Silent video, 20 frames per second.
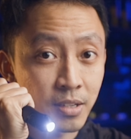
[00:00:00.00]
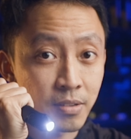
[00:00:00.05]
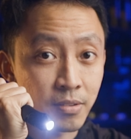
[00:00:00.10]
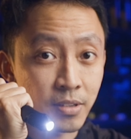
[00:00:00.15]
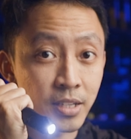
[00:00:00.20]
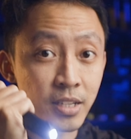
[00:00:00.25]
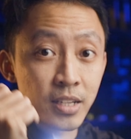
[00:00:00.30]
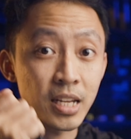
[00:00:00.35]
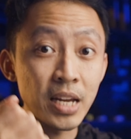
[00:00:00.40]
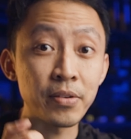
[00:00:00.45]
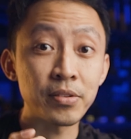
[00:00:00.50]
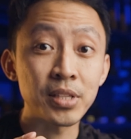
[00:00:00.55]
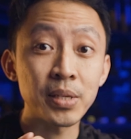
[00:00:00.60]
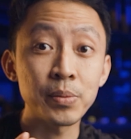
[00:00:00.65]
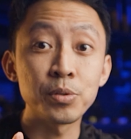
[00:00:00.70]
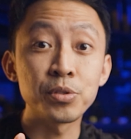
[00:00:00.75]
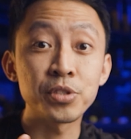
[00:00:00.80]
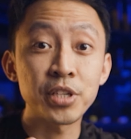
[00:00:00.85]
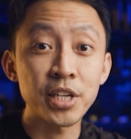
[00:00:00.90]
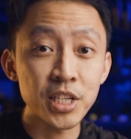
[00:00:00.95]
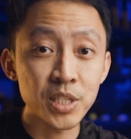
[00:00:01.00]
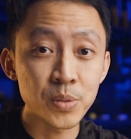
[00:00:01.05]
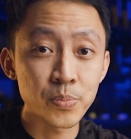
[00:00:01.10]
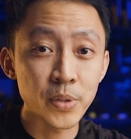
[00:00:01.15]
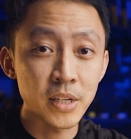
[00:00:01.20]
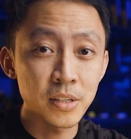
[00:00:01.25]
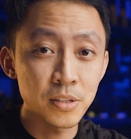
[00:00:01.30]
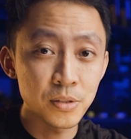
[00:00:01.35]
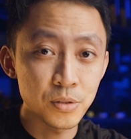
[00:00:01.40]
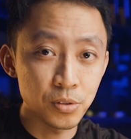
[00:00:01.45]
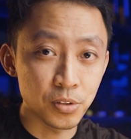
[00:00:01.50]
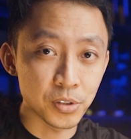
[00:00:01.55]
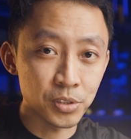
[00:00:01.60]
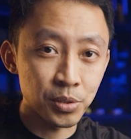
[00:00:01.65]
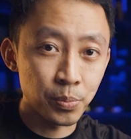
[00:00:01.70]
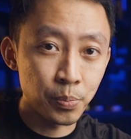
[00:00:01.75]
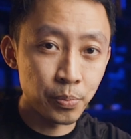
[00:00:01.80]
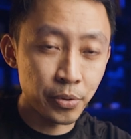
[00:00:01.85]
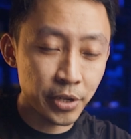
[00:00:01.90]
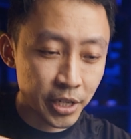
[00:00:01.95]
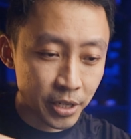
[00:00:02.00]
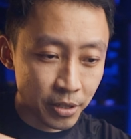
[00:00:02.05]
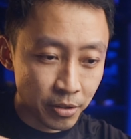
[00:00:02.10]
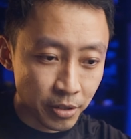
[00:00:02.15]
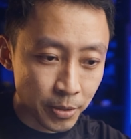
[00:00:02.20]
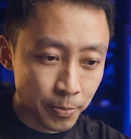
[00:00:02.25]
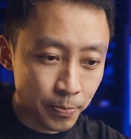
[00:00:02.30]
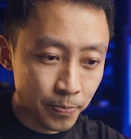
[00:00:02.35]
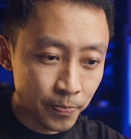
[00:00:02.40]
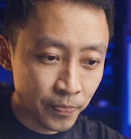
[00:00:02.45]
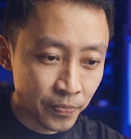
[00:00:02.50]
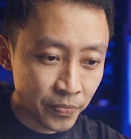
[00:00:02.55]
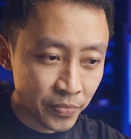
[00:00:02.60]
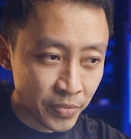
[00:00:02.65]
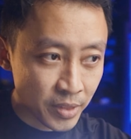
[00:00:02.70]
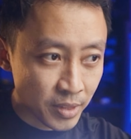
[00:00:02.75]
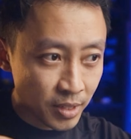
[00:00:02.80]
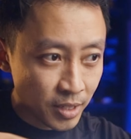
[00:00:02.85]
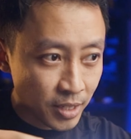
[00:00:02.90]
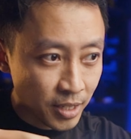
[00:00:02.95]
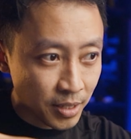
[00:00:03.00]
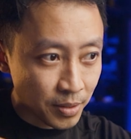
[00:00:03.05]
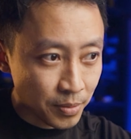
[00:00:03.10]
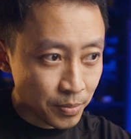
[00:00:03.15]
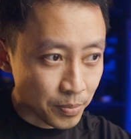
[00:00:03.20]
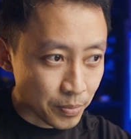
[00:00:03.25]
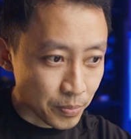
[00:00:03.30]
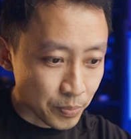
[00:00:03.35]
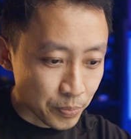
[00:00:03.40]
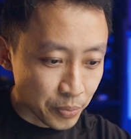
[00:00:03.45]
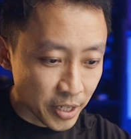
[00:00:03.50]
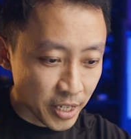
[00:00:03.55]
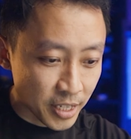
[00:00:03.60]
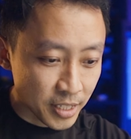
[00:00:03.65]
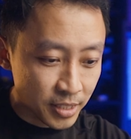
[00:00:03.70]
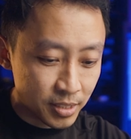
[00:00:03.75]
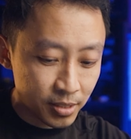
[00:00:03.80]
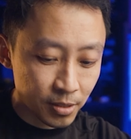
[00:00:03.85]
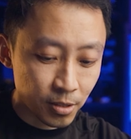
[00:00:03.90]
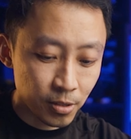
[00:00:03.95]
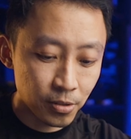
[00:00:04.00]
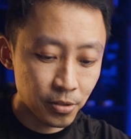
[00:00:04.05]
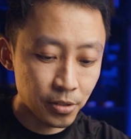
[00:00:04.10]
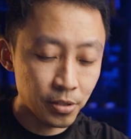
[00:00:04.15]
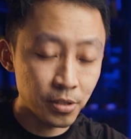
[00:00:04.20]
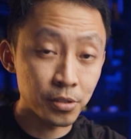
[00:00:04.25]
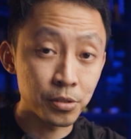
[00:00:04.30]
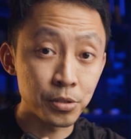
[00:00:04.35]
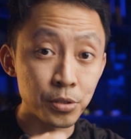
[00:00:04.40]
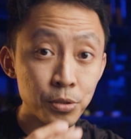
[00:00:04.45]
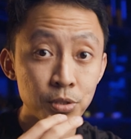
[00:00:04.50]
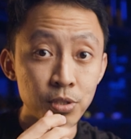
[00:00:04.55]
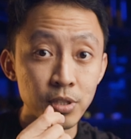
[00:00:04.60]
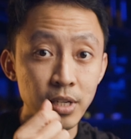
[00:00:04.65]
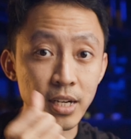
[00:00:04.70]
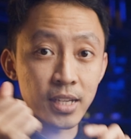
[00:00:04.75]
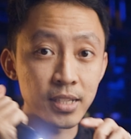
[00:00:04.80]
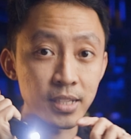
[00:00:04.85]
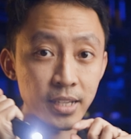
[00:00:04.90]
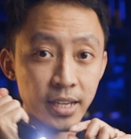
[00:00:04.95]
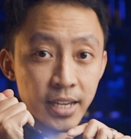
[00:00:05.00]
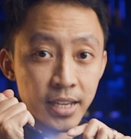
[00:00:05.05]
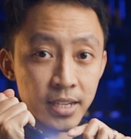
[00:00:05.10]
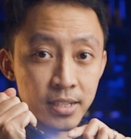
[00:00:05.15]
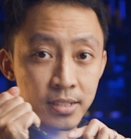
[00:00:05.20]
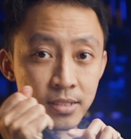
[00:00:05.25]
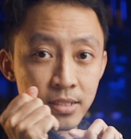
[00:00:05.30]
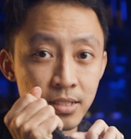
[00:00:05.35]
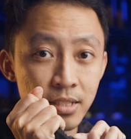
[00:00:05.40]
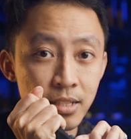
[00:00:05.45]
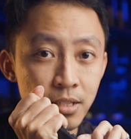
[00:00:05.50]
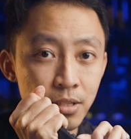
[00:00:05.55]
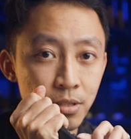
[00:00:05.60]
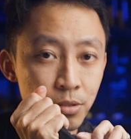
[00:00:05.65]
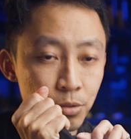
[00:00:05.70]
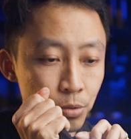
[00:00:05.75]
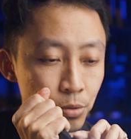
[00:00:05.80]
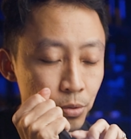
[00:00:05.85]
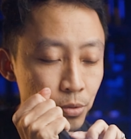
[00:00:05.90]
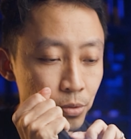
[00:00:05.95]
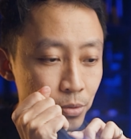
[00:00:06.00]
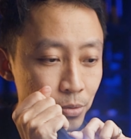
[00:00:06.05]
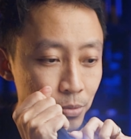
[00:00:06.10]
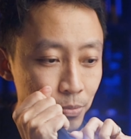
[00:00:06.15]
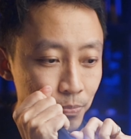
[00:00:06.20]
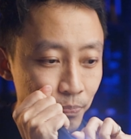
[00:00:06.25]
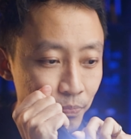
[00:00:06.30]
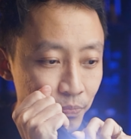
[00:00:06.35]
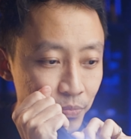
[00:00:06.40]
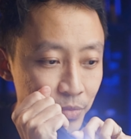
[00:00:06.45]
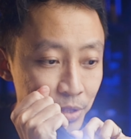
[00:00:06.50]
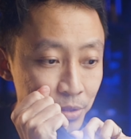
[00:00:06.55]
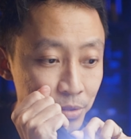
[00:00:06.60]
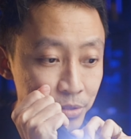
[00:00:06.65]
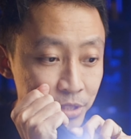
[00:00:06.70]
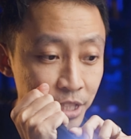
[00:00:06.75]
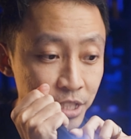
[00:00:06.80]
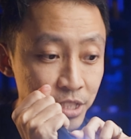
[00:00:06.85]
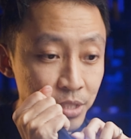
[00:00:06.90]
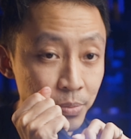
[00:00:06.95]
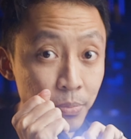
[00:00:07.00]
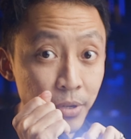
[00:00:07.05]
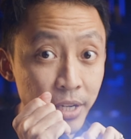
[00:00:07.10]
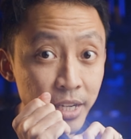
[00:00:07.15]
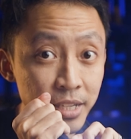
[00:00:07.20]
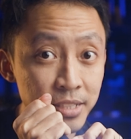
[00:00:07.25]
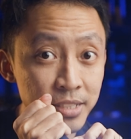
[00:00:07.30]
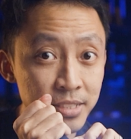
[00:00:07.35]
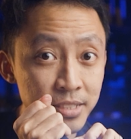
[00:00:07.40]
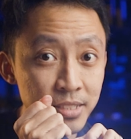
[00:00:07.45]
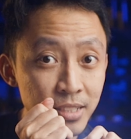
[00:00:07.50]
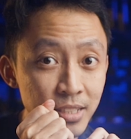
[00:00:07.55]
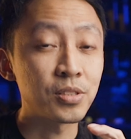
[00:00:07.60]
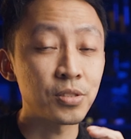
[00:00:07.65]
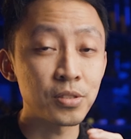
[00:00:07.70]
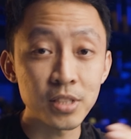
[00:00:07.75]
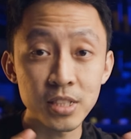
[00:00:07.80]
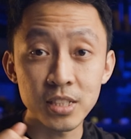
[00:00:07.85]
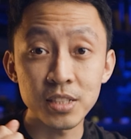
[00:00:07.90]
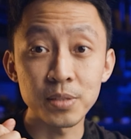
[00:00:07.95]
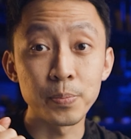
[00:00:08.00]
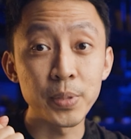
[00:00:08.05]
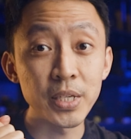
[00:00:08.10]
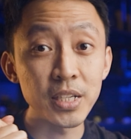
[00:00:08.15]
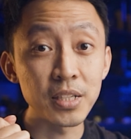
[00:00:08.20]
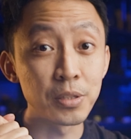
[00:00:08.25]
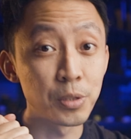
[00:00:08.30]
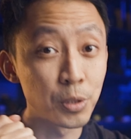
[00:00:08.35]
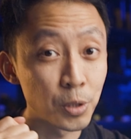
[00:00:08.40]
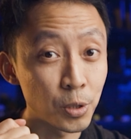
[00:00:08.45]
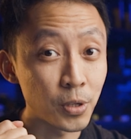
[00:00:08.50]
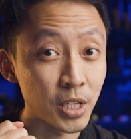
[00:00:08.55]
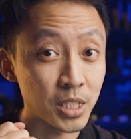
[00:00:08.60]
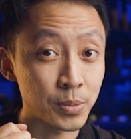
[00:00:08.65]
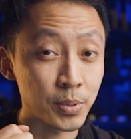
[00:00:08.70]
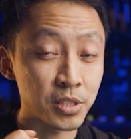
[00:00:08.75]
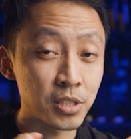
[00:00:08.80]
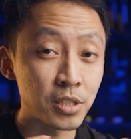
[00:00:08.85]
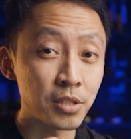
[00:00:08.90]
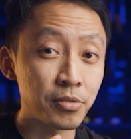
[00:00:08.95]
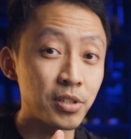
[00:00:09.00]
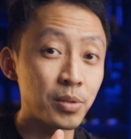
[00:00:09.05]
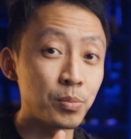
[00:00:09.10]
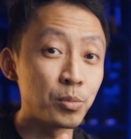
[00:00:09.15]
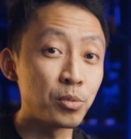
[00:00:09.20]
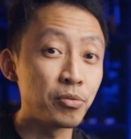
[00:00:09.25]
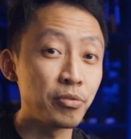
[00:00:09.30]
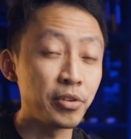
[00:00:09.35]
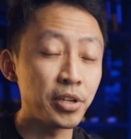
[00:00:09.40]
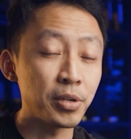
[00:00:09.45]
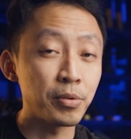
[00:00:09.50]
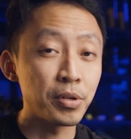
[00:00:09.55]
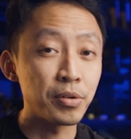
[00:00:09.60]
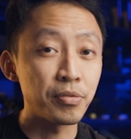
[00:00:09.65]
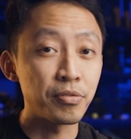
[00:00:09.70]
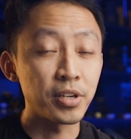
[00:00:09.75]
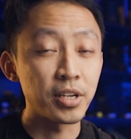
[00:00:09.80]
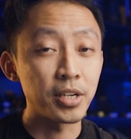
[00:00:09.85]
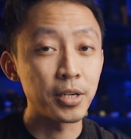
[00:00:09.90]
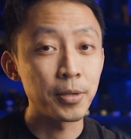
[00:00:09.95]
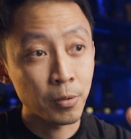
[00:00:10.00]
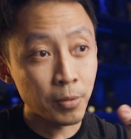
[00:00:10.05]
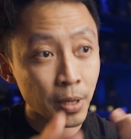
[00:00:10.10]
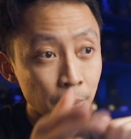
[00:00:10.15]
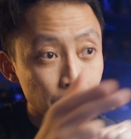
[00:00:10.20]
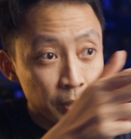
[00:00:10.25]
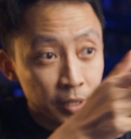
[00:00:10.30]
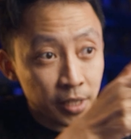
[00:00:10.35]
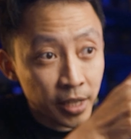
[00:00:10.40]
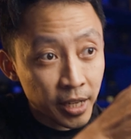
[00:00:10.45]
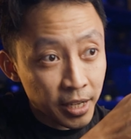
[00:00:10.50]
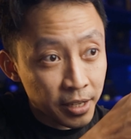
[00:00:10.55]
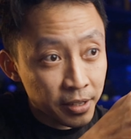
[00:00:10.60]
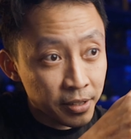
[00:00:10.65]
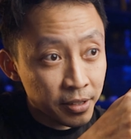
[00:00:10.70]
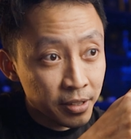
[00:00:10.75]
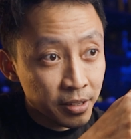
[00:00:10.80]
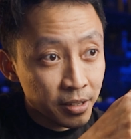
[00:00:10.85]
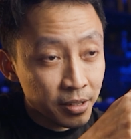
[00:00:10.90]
Right, then every time you change brightness, you got to break grip and press, or you got to use your other hands to, change the brightness. So this is a big no, especially if you're moving with a weapon hand.